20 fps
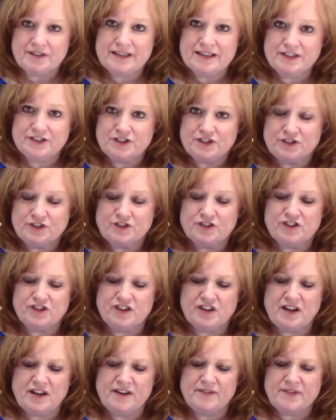
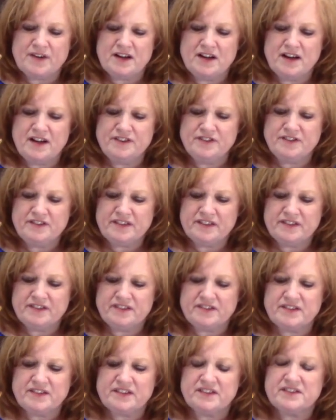internal of
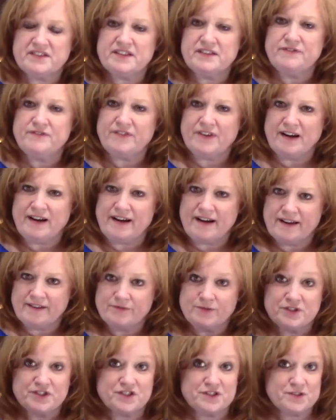
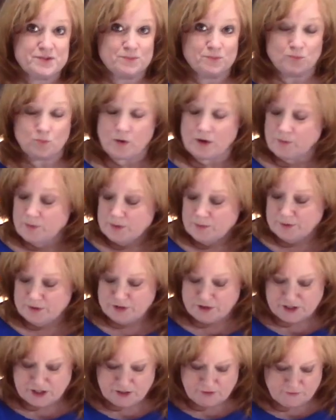165, which is what we were
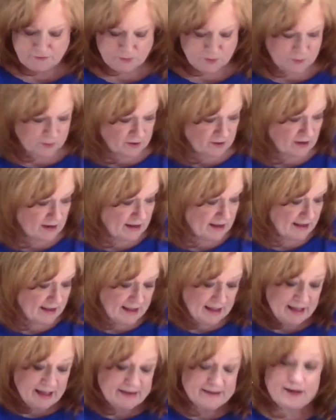looking for.
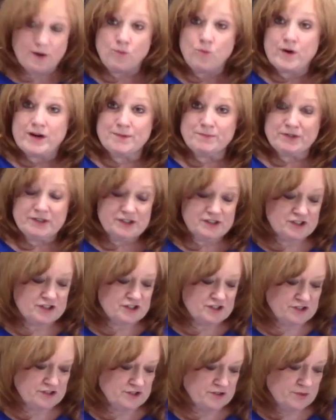Now what I'm going
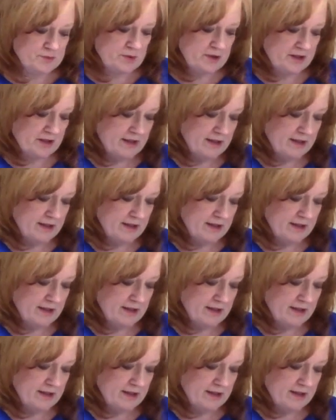to do